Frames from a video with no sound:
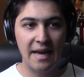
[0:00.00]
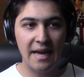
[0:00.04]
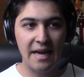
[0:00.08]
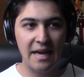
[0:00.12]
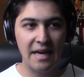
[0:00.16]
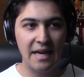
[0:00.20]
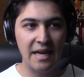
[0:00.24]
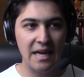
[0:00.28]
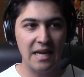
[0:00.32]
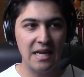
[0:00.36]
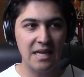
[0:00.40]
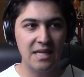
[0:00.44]

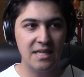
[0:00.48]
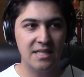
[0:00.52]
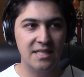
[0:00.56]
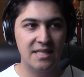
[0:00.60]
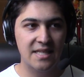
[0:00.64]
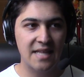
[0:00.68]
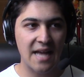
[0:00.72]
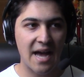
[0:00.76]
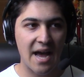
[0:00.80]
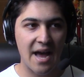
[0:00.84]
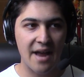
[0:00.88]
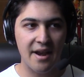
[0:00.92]
it is
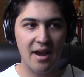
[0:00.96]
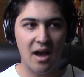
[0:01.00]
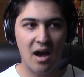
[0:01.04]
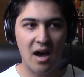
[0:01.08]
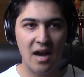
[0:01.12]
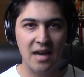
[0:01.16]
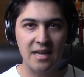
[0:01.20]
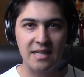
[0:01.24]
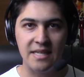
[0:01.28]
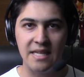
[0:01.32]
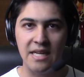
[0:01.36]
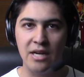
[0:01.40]
that
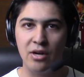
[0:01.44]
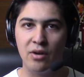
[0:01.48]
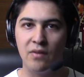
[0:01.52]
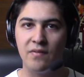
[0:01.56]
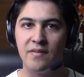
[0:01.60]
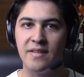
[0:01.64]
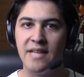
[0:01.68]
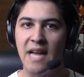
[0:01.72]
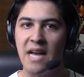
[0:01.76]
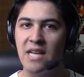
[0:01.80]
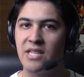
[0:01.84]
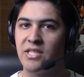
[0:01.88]
idea
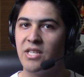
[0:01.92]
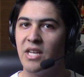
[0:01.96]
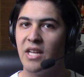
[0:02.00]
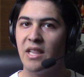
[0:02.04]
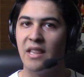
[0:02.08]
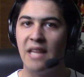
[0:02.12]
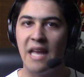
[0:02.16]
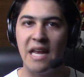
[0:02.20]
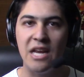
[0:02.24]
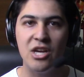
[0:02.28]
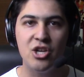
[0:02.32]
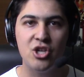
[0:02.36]
of
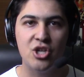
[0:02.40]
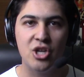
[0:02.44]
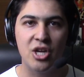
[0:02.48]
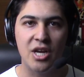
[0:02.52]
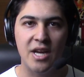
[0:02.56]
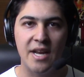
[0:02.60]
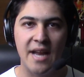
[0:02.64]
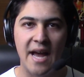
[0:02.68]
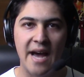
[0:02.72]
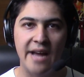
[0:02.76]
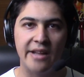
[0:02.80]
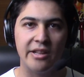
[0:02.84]

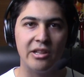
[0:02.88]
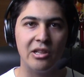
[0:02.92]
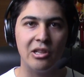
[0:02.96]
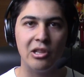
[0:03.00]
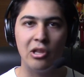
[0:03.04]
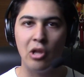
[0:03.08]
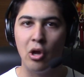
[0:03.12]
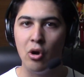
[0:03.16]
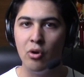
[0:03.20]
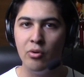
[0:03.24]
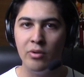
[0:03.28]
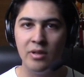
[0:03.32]
desolation
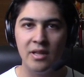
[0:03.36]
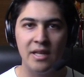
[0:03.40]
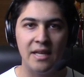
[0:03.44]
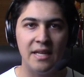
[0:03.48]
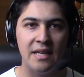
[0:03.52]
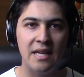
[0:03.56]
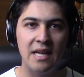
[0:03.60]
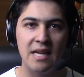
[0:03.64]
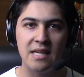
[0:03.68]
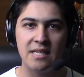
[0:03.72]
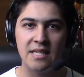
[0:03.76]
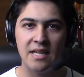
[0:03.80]
and
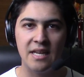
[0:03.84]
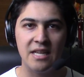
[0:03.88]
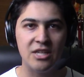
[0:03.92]
loneliness,